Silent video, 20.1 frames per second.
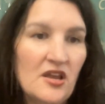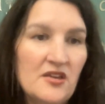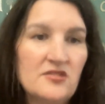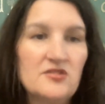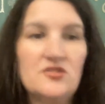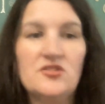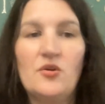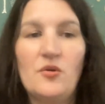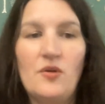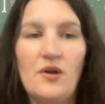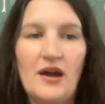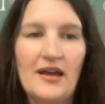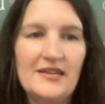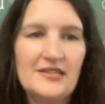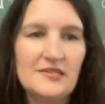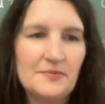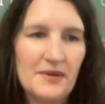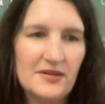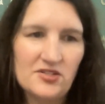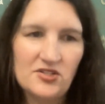So I
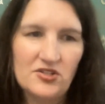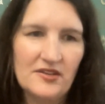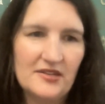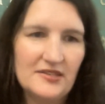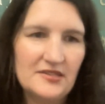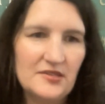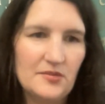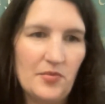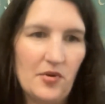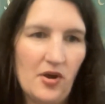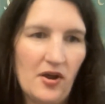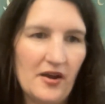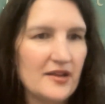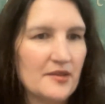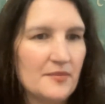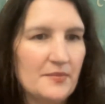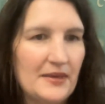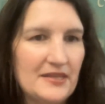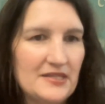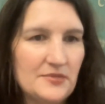specialize in
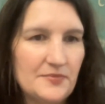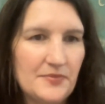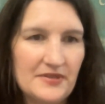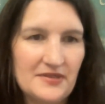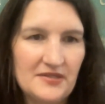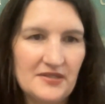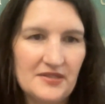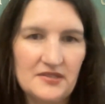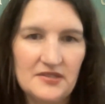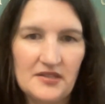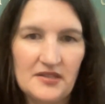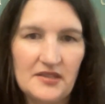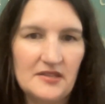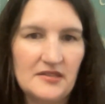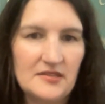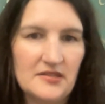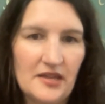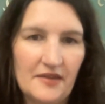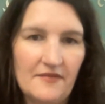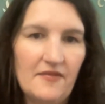product-based
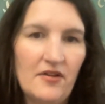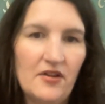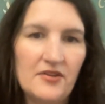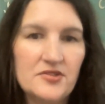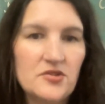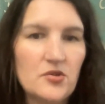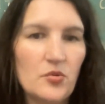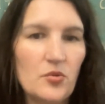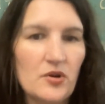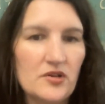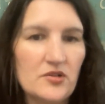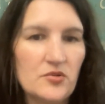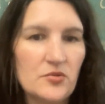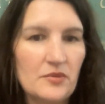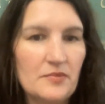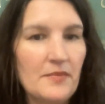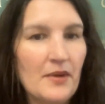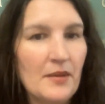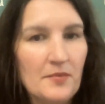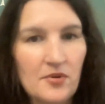businesses. I've also worked
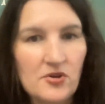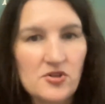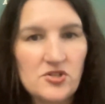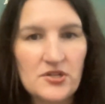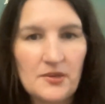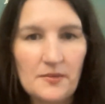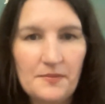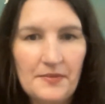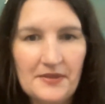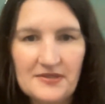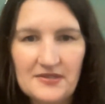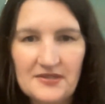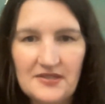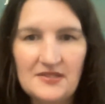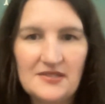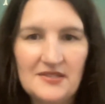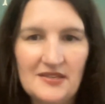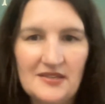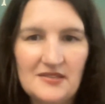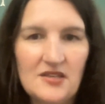with membership
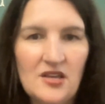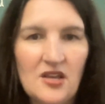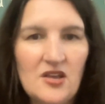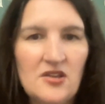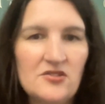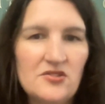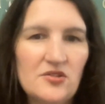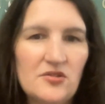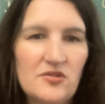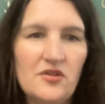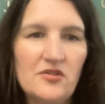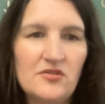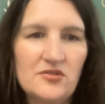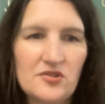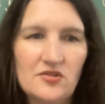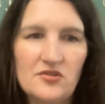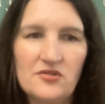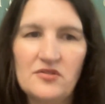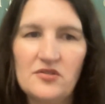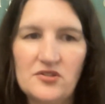businesses. So those
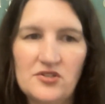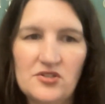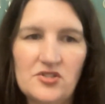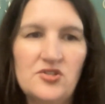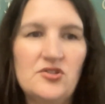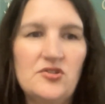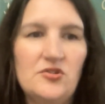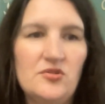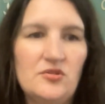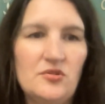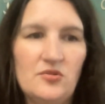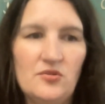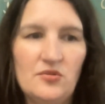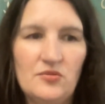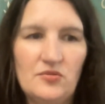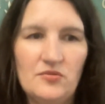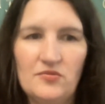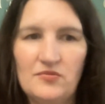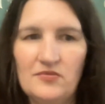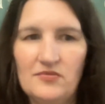are the
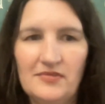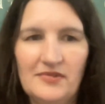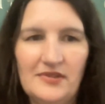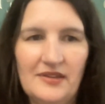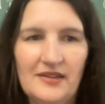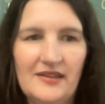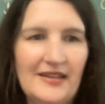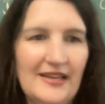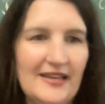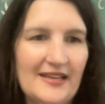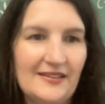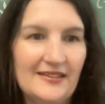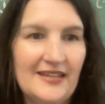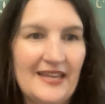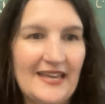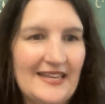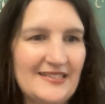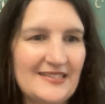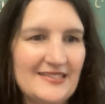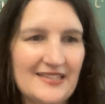two
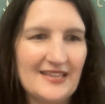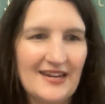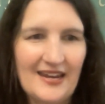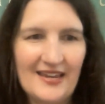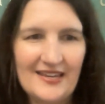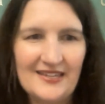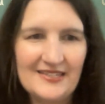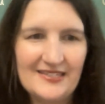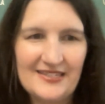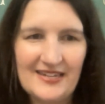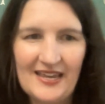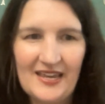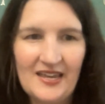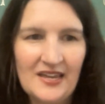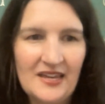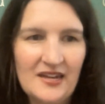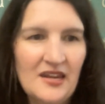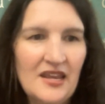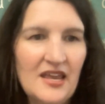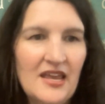lanes I stay
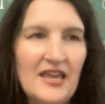in.